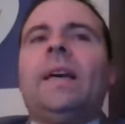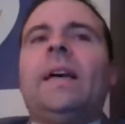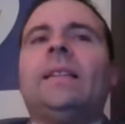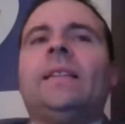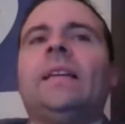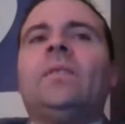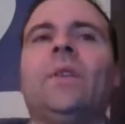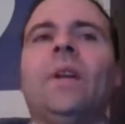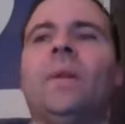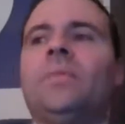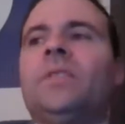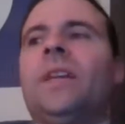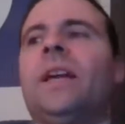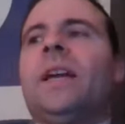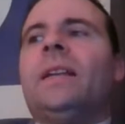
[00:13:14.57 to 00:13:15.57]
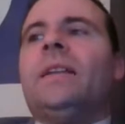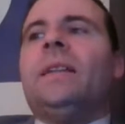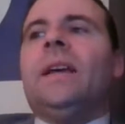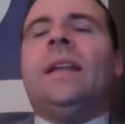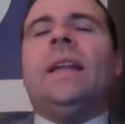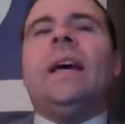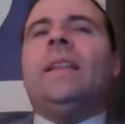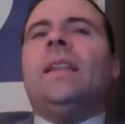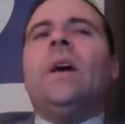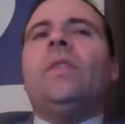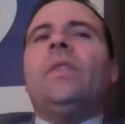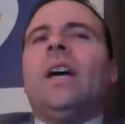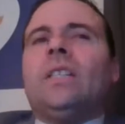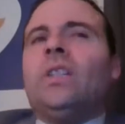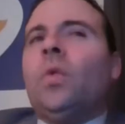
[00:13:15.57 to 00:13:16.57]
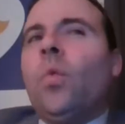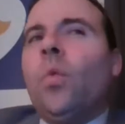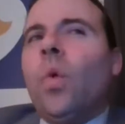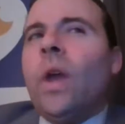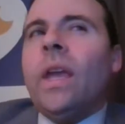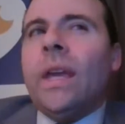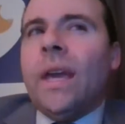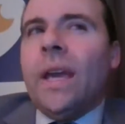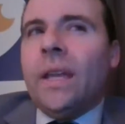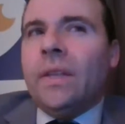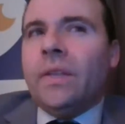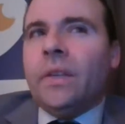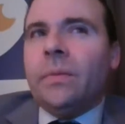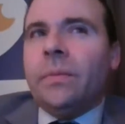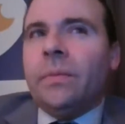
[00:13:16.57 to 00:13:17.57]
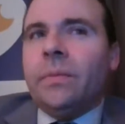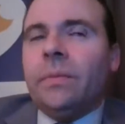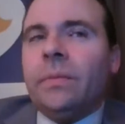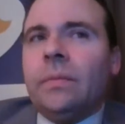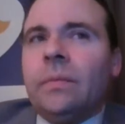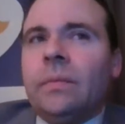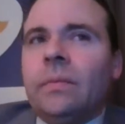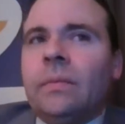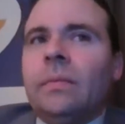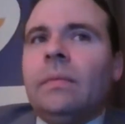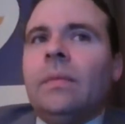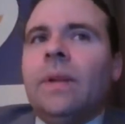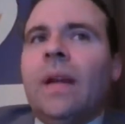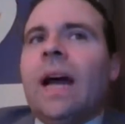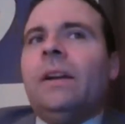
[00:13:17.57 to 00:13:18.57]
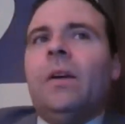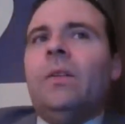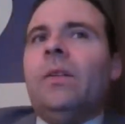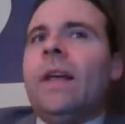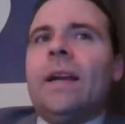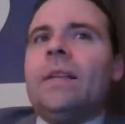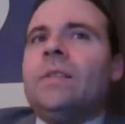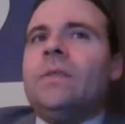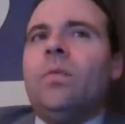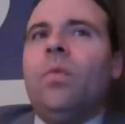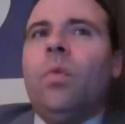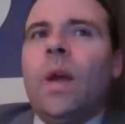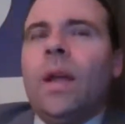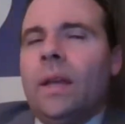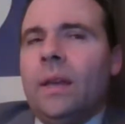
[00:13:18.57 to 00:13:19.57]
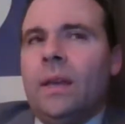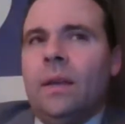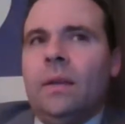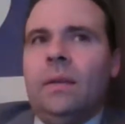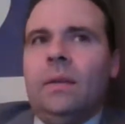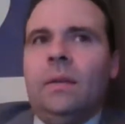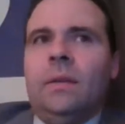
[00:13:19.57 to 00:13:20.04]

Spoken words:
That's what I'm saying. And I know that's a weak answer. I know that is weak.